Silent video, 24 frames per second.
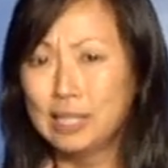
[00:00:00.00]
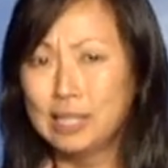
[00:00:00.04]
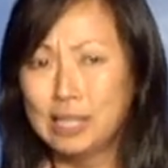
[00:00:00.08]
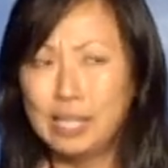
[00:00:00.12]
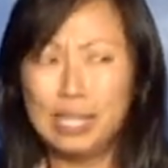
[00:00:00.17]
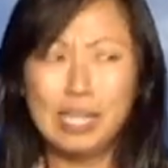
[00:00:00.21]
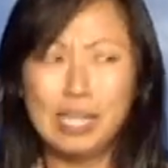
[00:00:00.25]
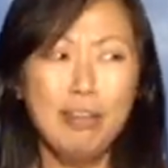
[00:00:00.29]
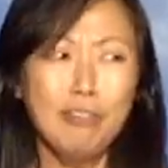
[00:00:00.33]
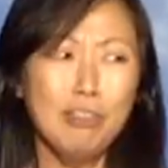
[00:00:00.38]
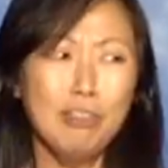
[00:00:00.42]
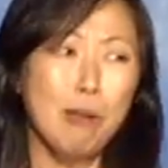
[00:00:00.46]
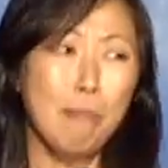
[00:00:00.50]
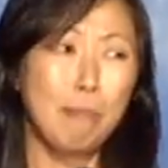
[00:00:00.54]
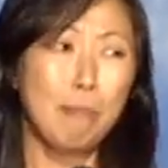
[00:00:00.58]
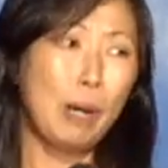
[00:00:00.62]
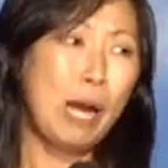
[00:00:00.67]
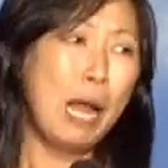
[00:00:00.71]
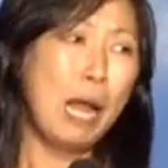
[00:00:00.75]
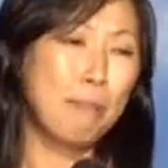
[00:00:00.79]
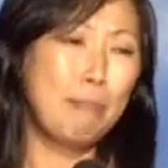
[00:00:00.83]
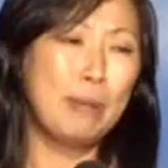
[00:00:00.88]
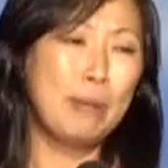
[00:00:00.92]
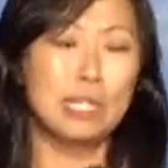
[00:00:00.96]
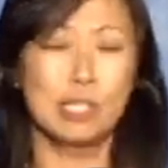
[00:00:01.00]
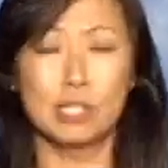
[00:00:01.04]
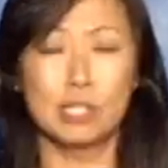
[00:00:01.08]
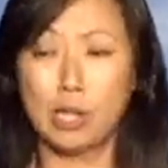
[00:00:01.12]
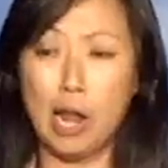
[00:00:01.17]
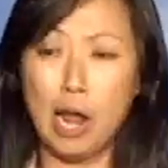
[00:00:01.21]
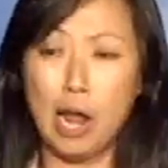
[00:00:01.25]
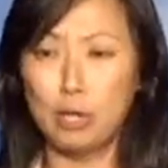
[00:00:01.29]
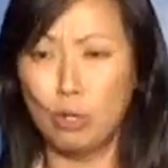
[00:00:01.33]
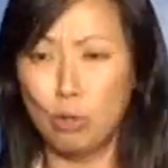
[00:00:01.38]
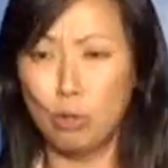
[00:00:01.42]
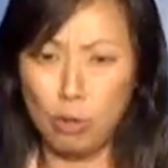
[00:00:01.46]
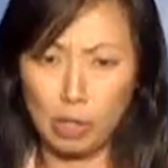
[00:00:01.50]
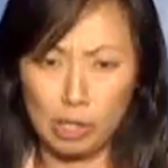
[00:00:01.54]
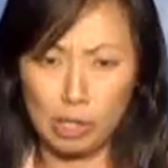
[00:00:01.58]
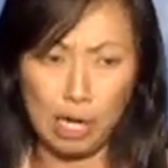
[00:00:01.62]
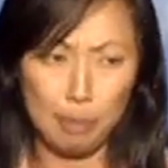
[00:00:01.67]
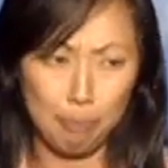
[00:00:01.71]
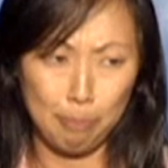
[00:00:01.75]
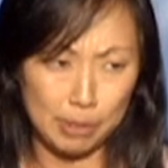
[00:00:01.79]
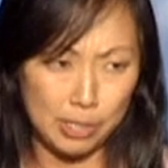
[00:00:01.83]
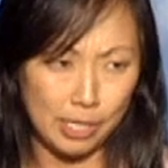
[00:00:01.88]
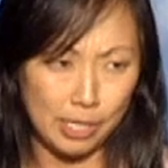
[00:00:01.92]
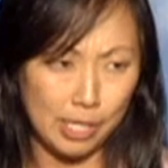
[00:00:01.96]
Like, even if Brad Pitt is not your
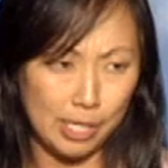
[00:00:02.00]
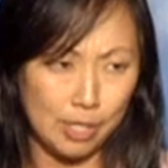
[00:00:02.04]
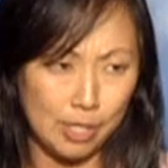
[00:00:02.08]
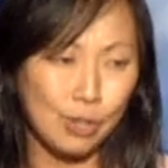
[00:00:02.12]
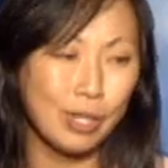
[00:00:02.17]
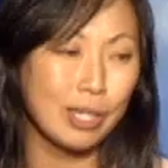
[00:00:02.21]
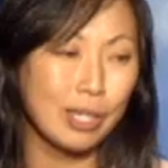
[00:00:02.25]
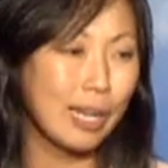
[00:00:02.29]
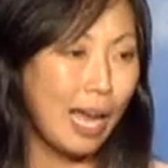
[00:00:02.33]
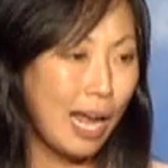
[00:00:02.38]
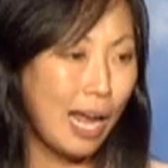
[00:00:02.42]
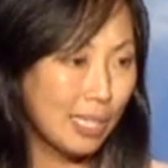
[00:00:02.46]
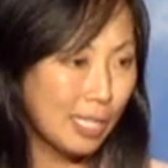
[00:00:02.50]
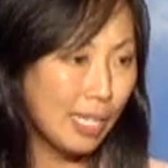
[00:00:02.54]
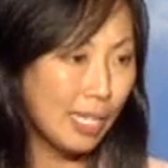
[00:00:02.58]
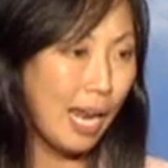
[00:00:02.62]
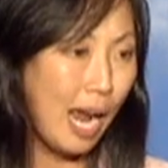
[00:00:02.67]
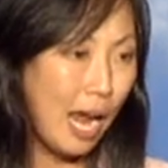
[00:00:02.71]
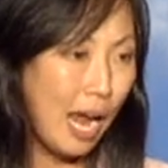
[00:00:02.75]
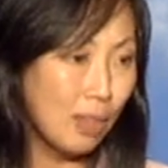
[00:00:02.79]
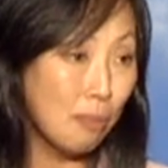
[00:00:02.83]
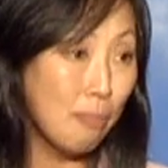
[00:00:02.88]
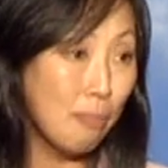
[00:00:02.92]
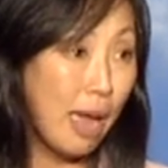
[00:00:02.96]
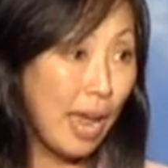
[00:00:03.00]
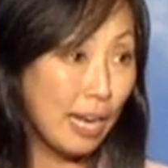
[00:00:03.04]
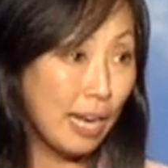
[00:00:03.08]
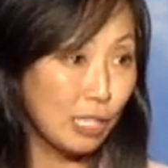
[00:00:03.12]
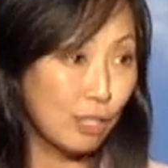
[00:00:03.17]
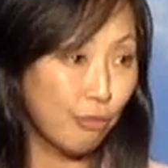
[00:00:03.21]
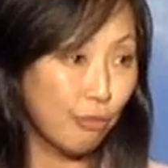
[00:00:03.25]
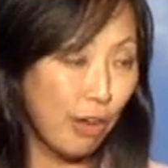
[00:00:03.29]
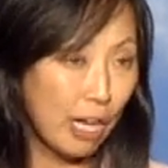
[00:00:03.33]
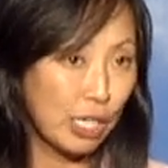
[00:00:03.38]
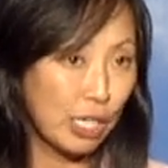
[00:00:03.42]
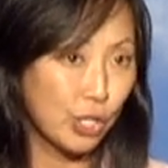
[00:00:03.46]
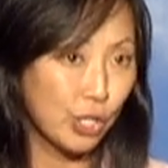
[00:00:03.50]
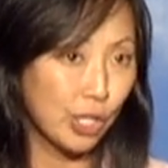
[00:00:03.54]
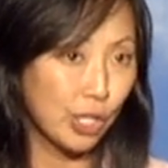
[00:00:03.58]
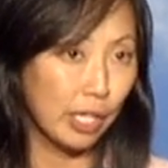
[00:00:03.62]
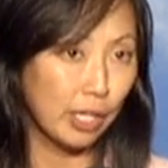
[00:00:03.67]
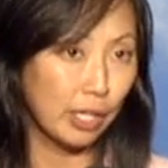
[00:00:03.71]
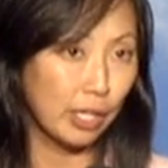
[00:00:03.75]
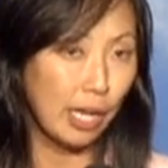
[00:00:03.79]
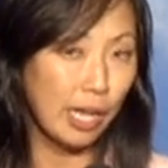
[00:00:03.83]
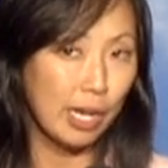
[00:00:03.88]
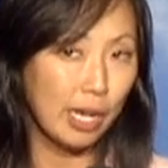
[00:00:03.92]
cup of tea, you cannot deny the man is fetching.